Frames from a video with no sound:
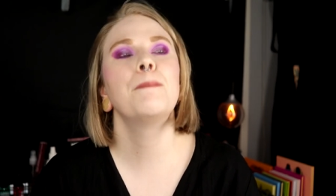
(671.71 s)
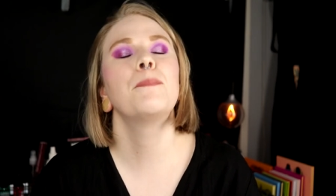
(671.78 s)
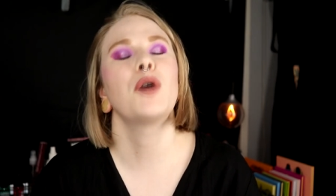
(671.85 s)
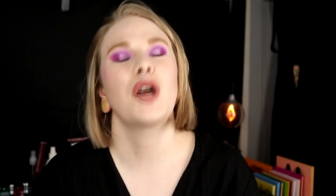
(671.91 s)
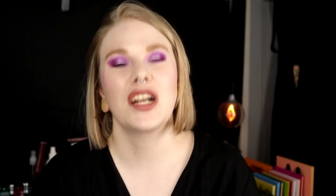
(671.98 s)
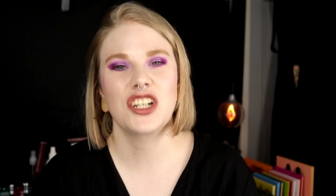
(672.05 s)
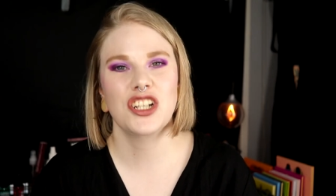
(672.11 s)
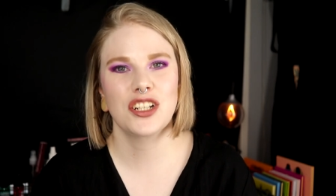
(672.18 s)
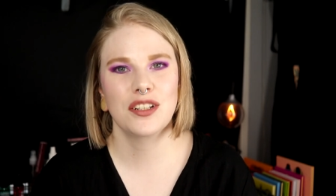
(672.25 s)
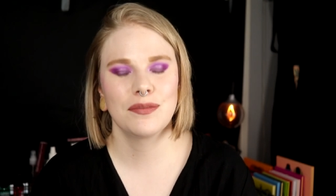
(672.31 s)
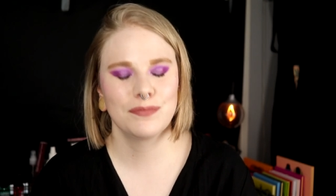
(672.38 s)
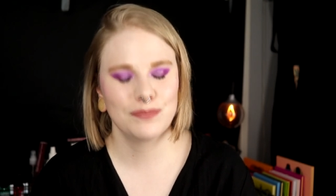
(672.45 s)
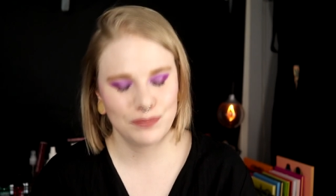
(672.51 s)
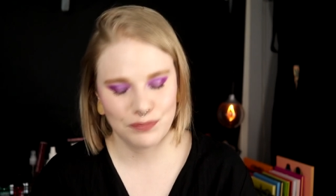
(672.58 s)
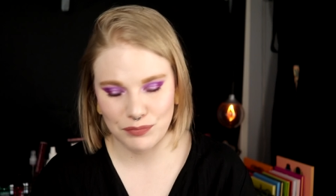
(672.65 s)
brush.
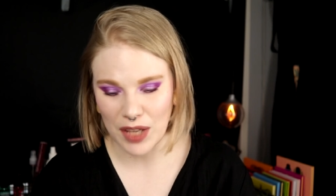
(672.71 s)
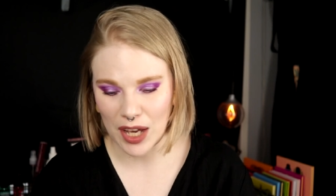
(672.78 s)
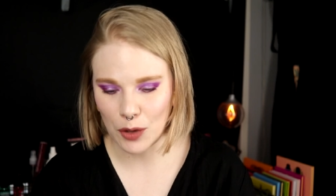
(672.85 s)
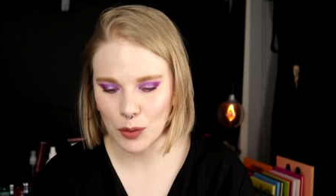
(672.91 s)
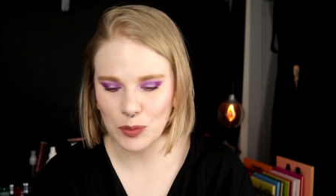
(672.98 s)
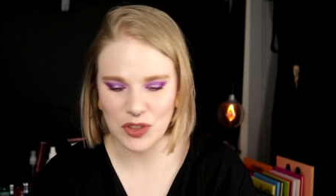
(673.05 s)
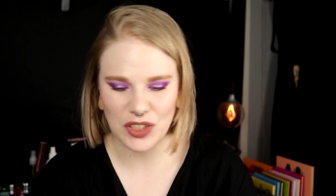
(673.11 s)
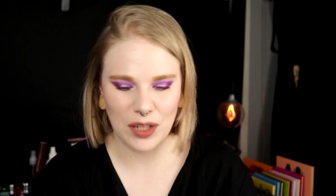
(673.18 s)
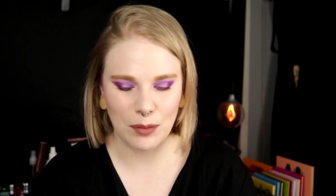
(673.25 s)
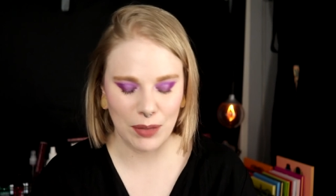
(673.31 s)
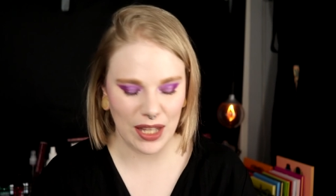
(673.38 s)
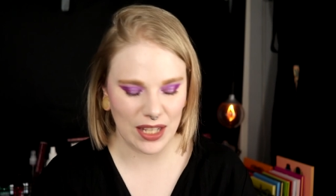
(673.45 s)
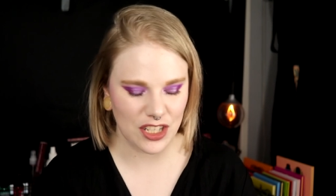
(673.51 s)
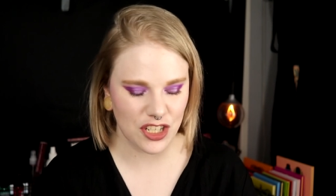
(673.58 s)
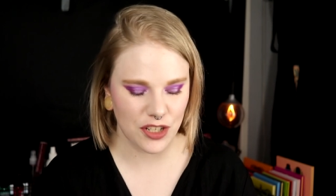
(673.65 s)
I almost said
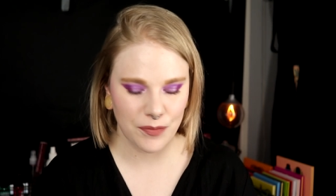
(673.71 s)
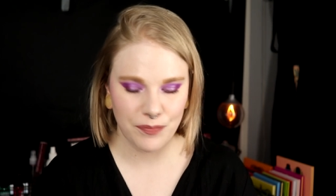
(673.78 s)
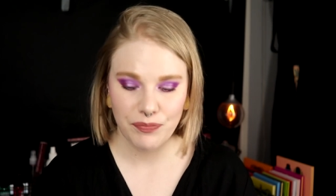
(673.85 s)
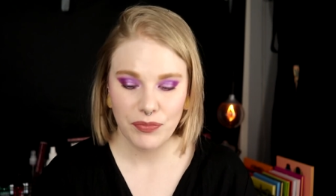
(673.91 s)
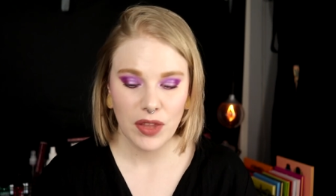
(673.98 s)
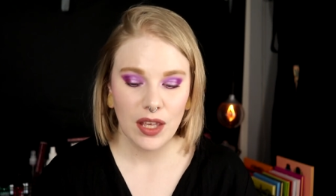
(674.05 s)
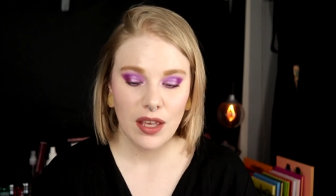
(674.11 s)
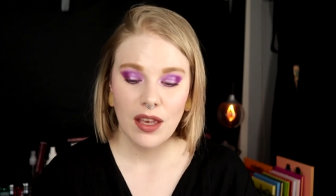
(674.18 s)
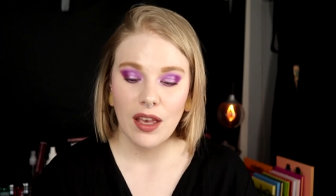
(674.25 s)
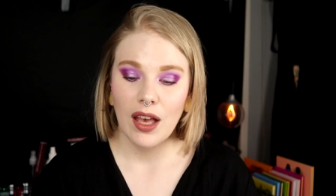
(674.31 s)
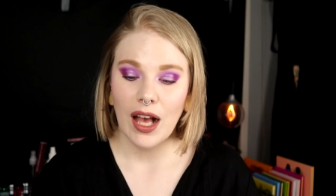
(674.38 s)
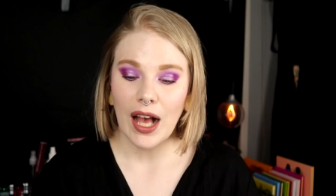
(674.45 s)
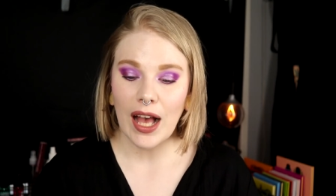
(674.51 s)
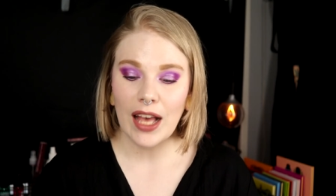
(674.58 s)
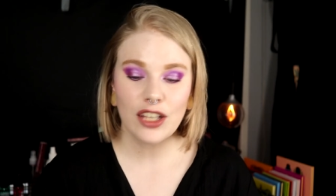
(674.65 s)
blush.
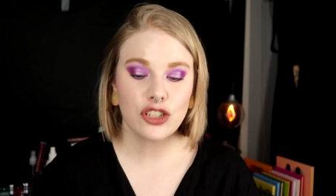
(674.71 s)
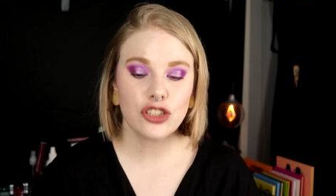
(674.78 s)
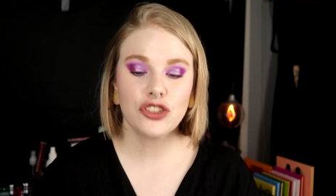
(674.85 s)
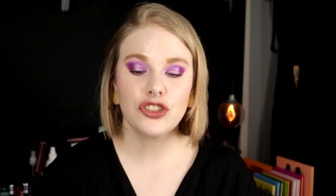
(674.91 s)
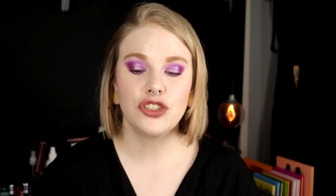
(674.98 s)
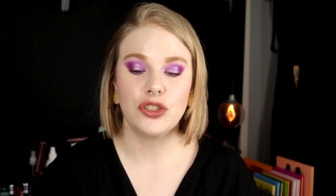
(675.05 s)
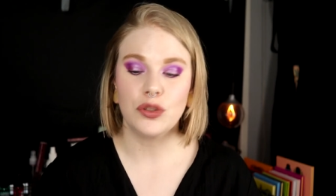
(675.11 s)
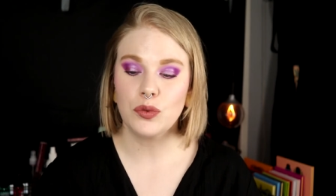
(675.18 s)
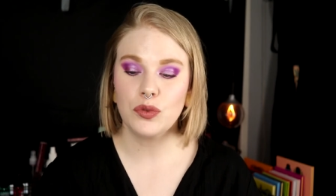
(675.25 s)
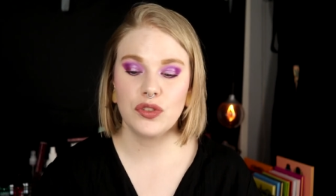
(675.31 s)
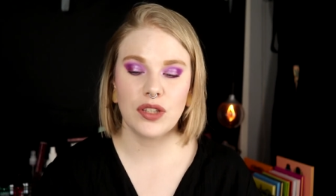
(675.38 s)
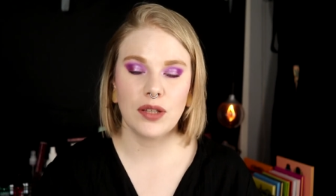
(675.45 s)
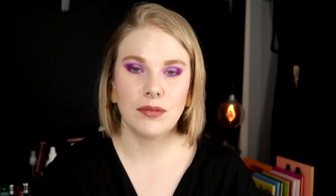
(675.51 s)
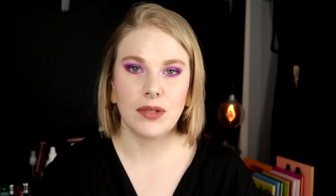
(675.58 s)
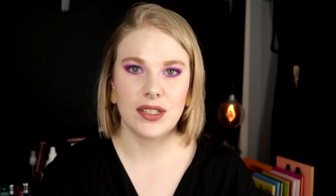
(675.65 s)
I can't choose
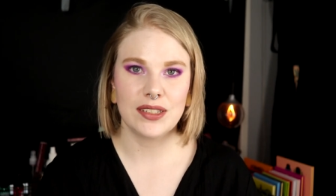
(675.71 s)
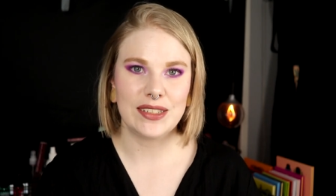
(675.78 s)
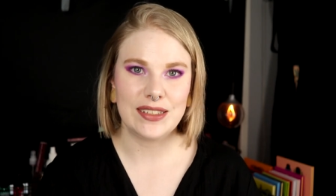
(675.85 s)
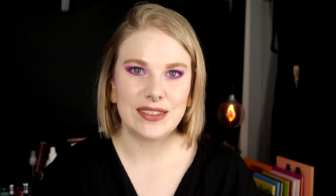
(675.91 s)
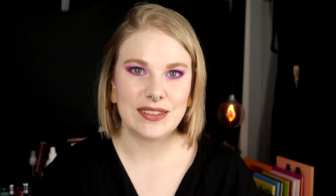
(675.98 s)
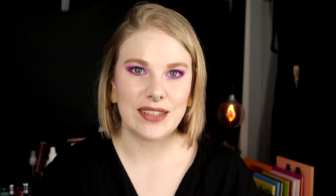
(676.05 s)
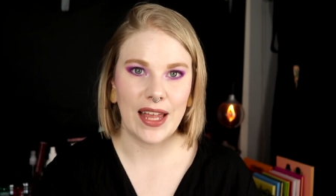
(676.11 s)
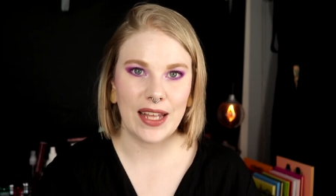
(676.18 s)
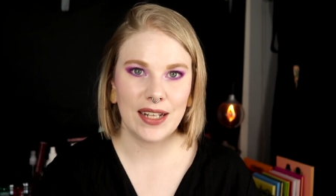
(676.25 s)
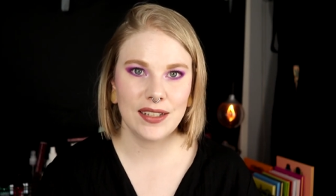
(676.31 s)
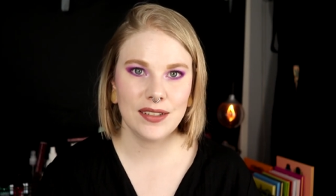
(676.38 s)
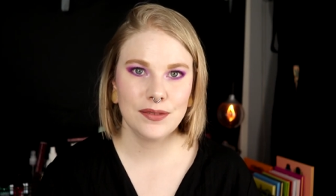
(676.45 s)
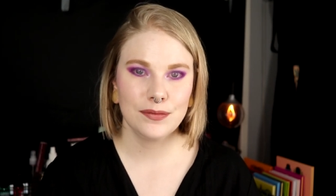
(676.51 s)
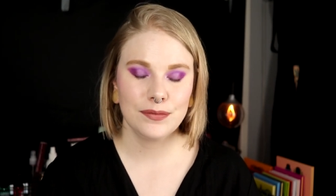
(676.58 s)
among these 10,